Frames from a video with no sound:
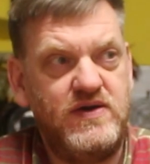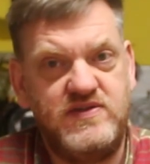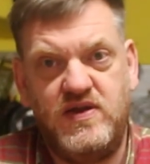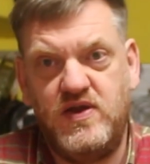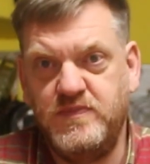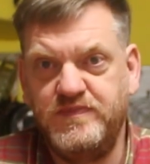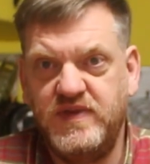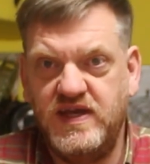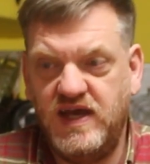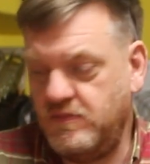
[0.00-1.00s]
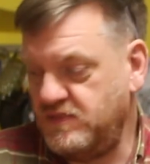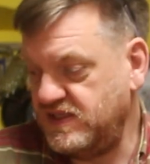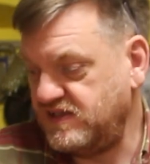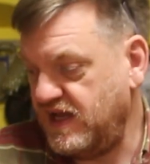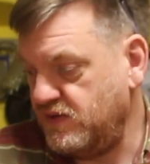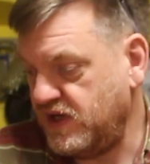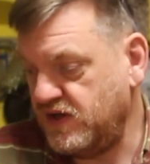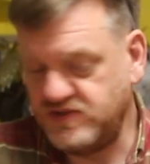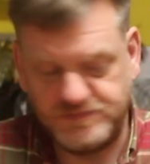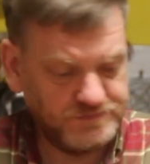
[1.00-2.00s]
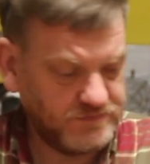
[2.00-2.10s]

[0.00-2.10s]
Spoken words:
I don't know. Let's see how it goes.